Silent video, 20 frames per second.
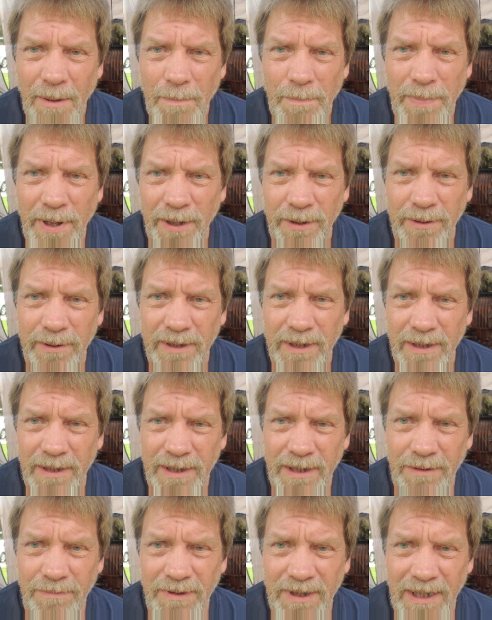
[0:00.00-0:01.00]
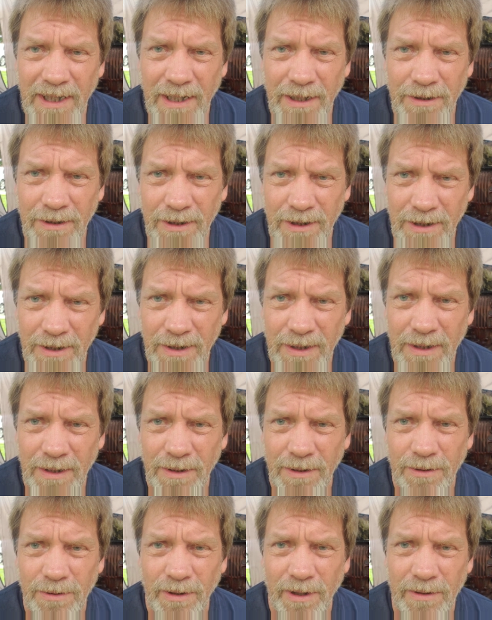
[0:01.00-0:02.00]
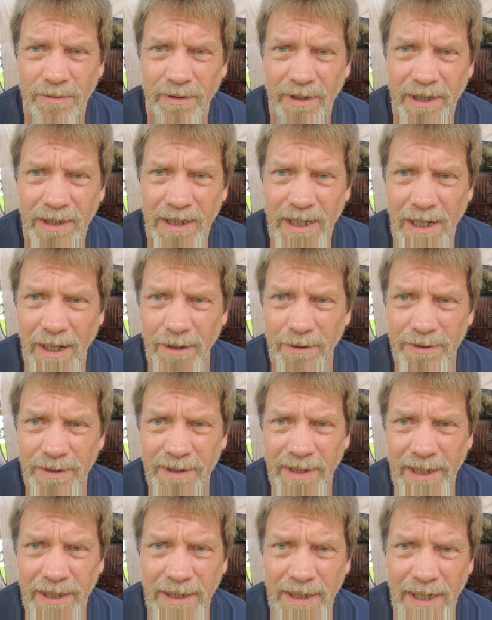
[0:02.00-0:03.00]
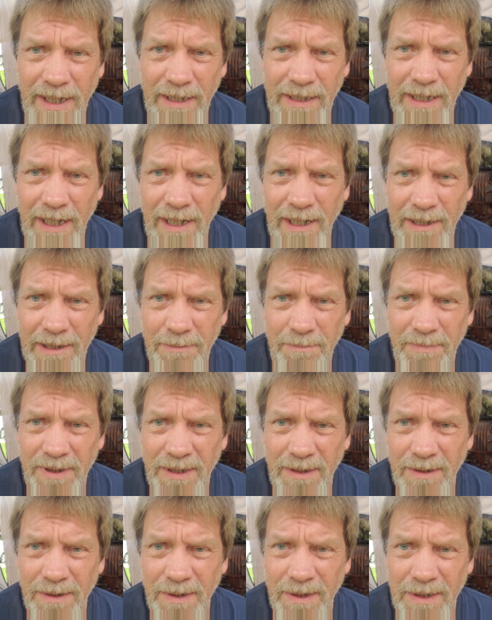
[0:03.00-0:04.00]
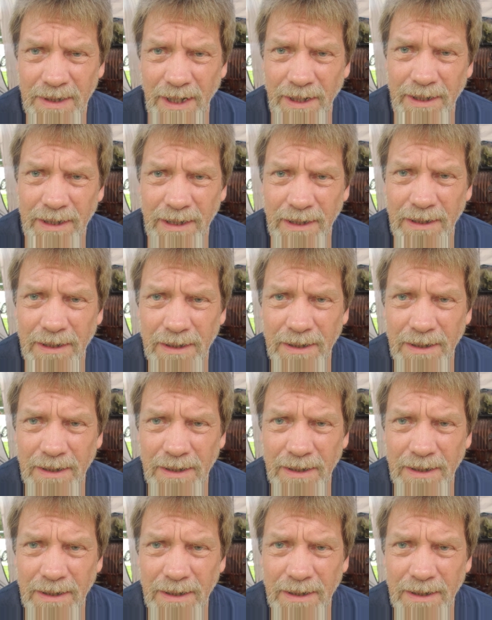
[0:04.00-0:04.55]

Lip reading: better than leaving the engine that's in the truck right now and letting that die and being stuck